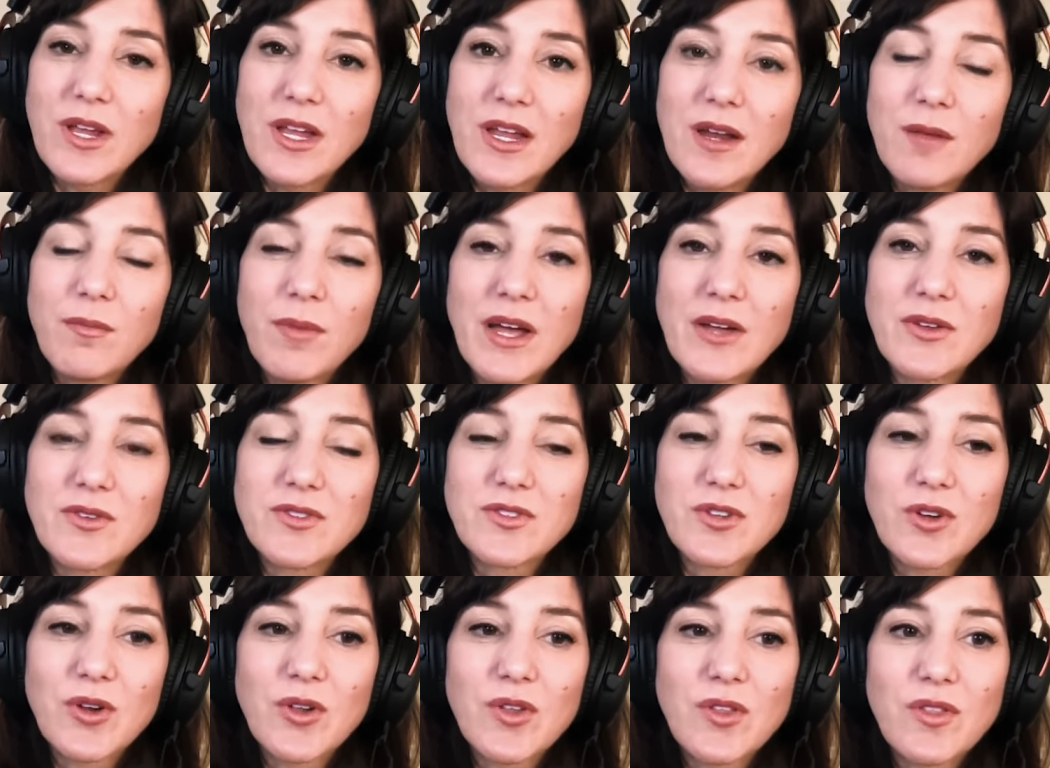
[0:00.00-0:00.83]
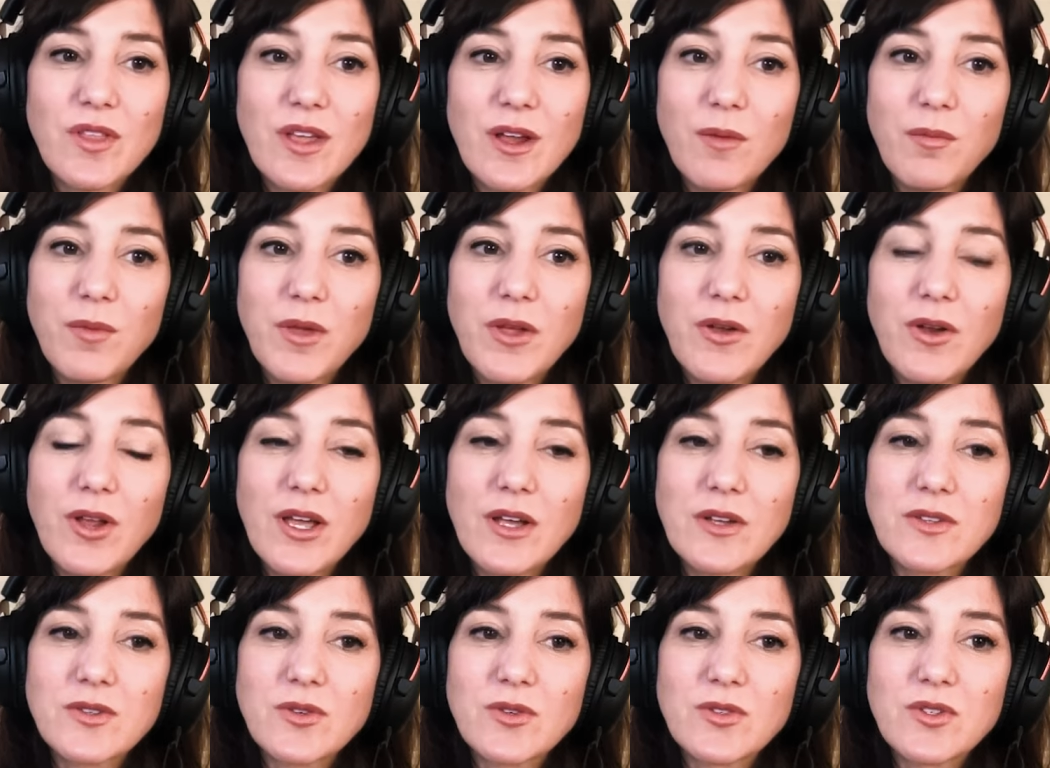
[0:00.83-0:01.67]
read about certain
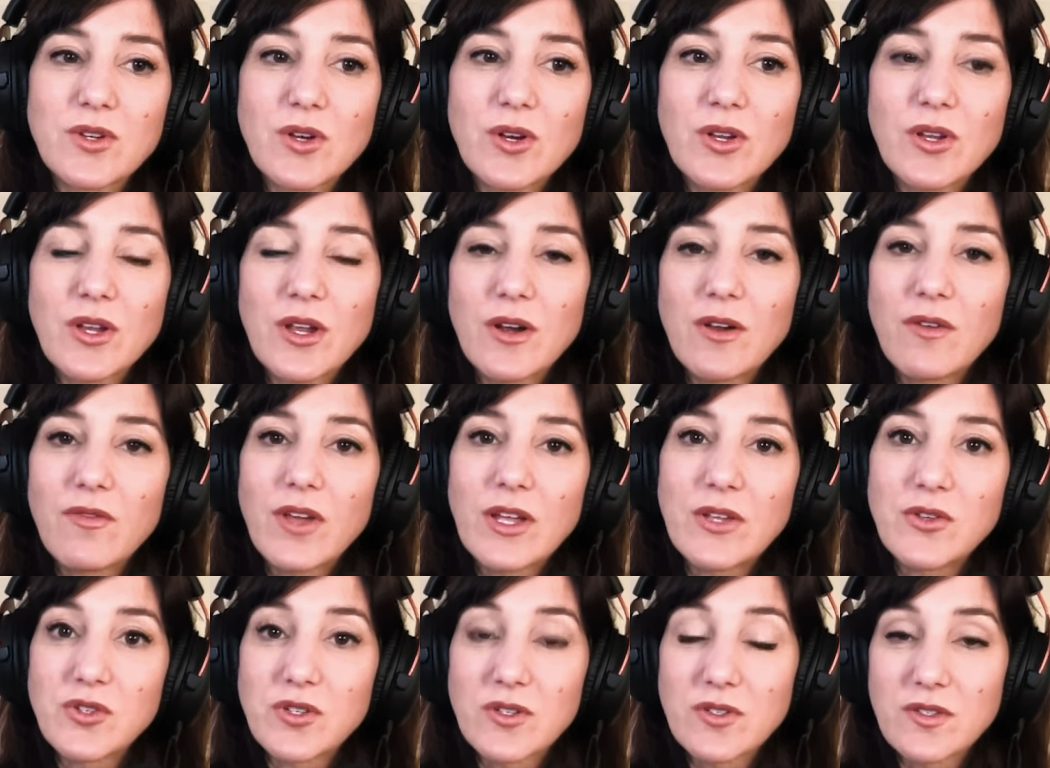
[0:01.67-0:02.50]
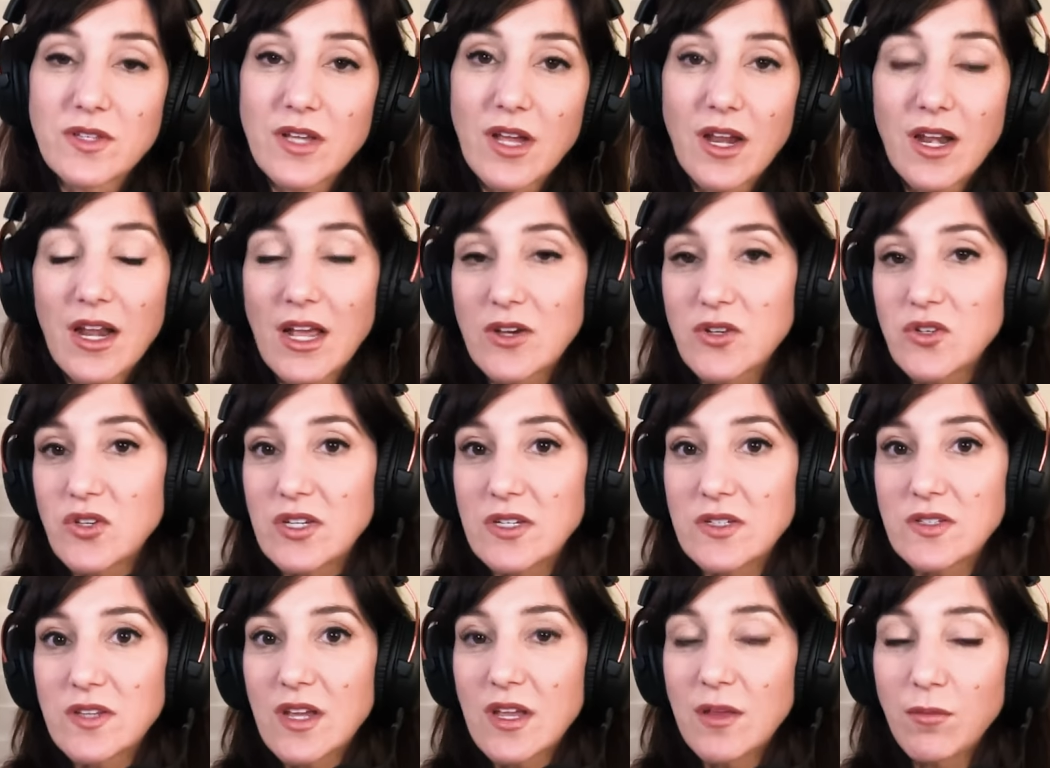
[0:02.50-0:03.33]
therapeutics or certain interventions that can
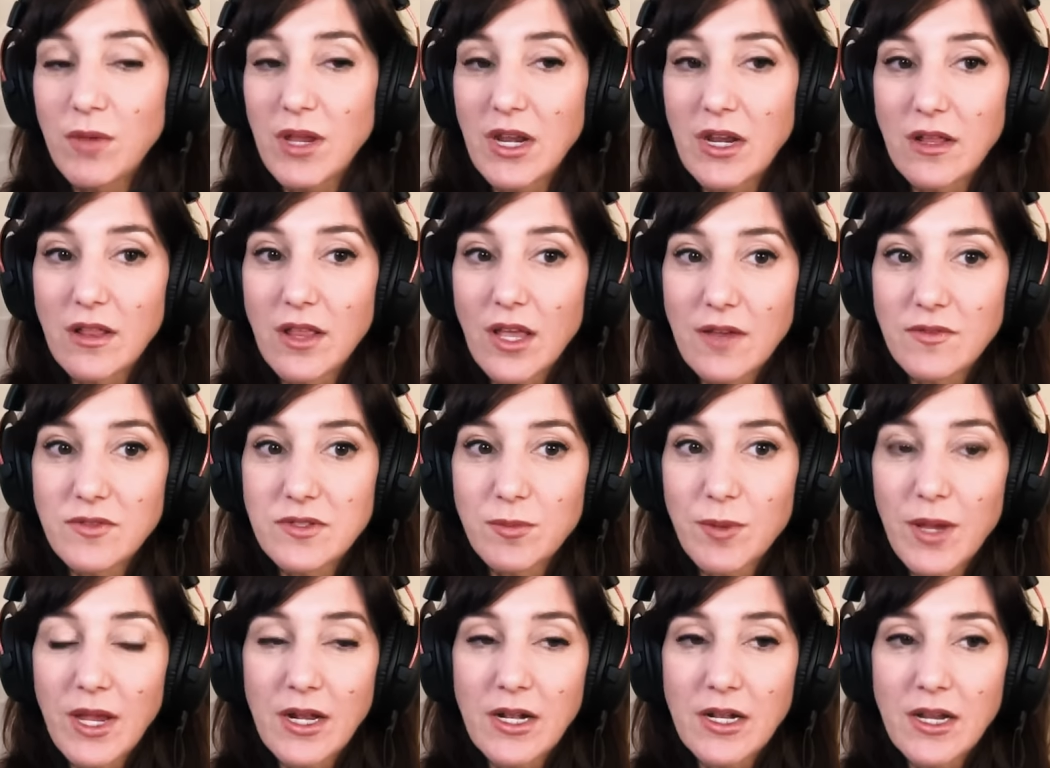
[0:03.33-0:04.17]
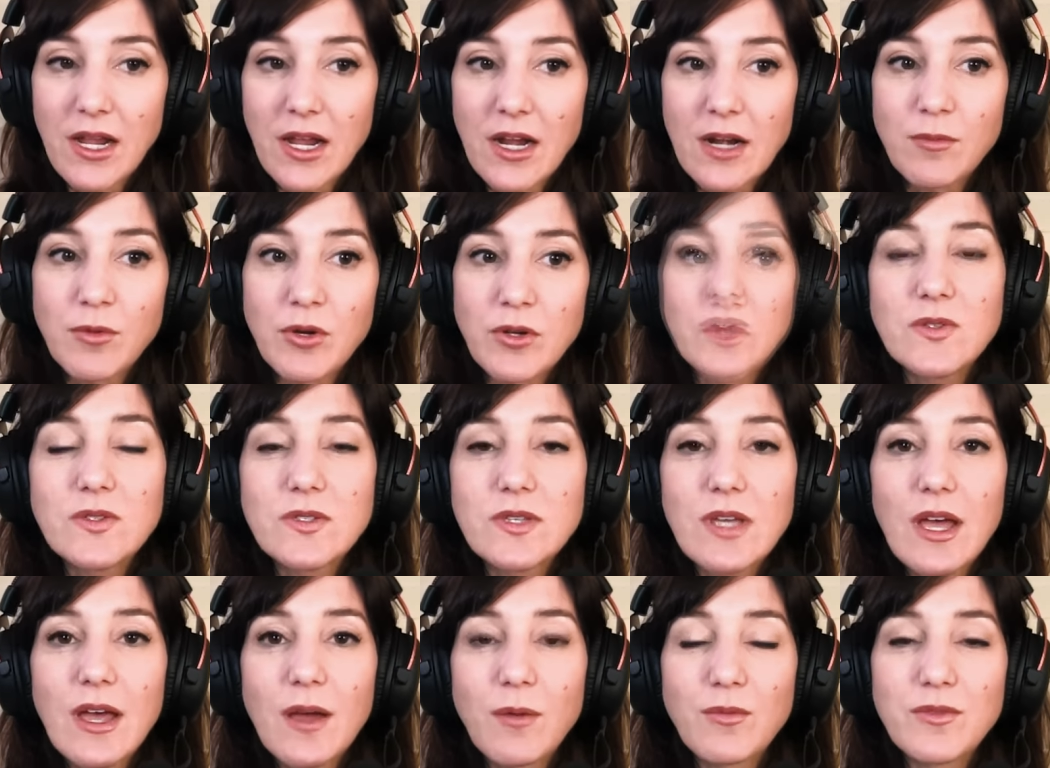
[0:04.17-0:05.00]
actually extend median lifespan in
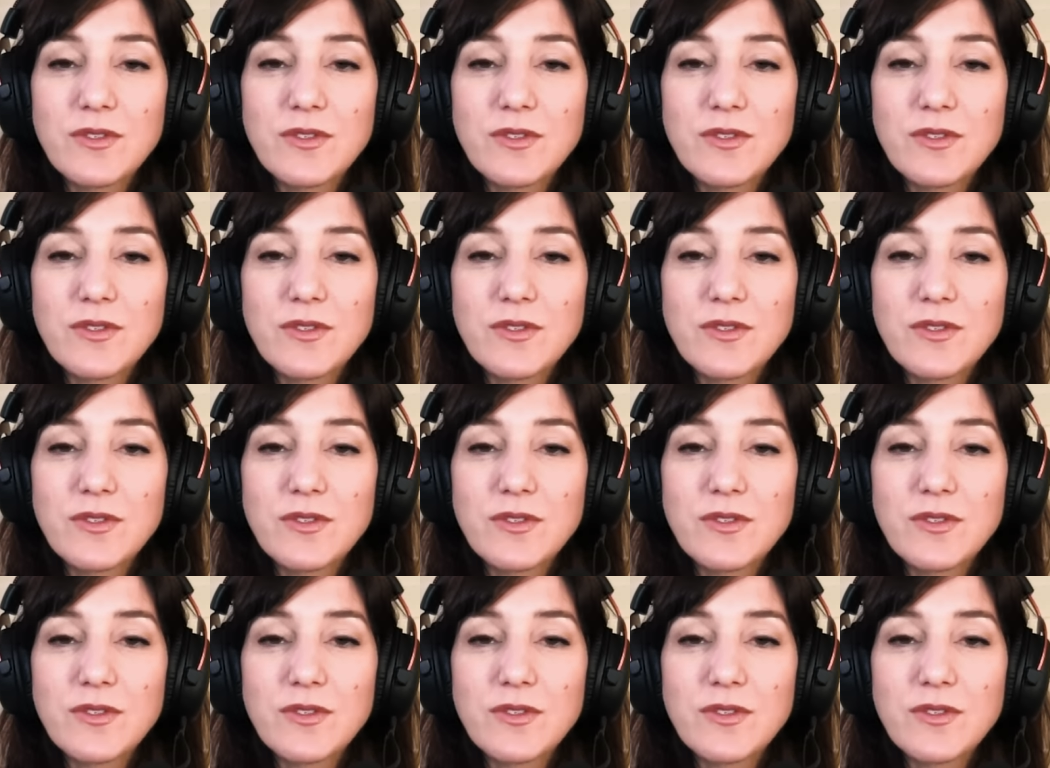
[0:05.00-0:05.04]
animals.